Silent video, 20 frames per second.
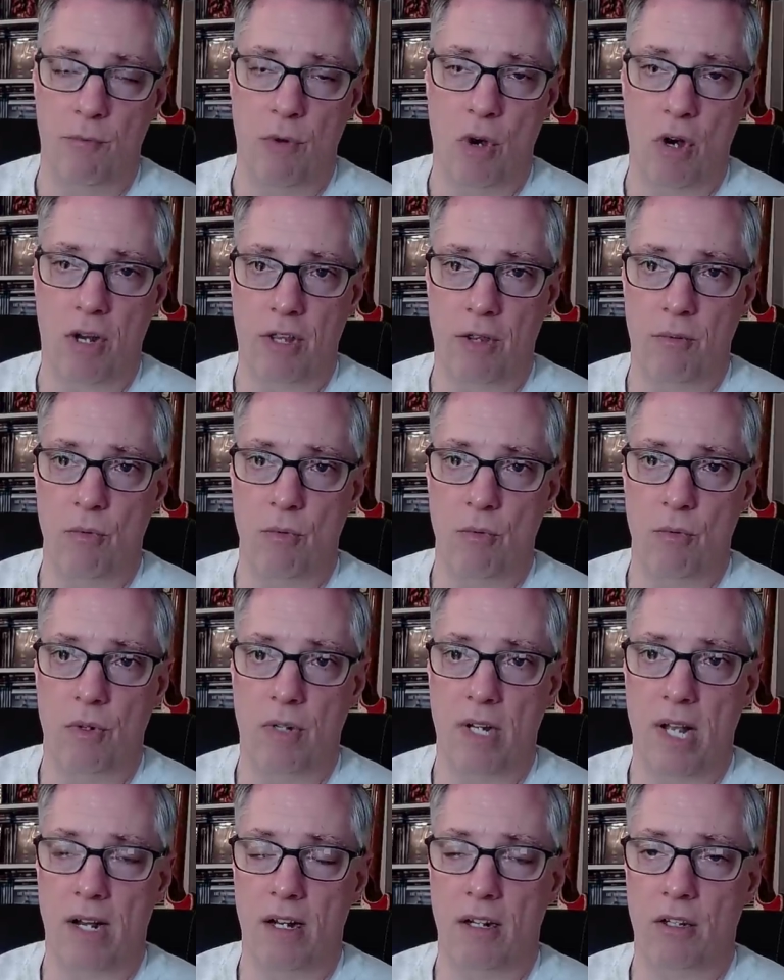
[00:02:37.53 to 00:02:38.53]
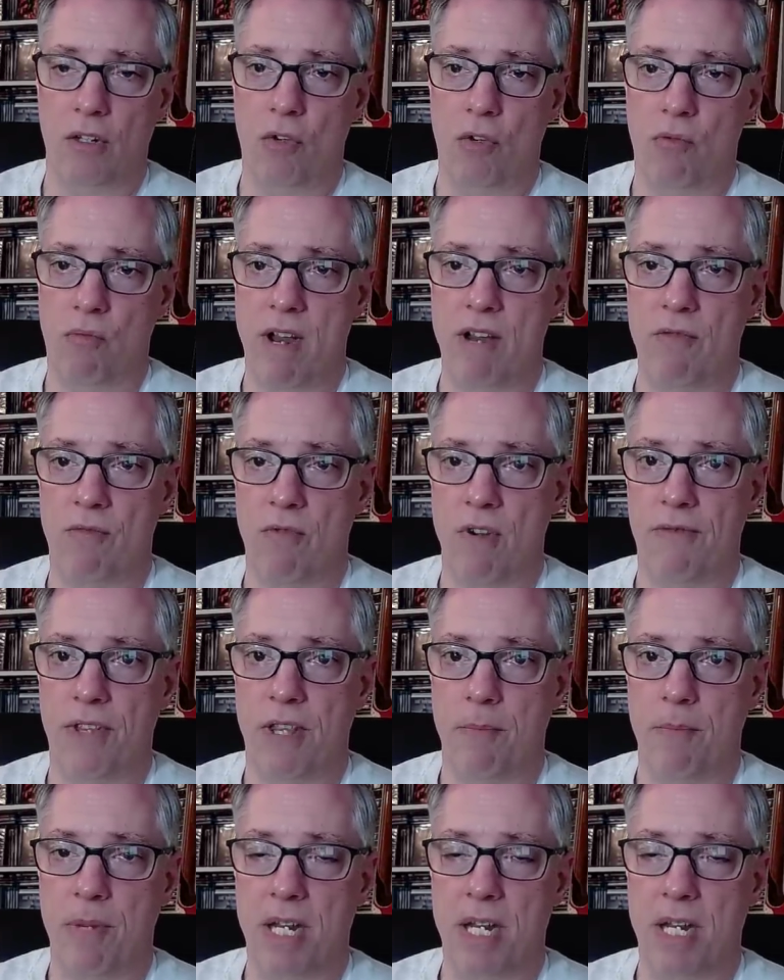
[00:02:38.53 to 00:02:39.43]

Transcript: Bark at the Moon got a great riff at the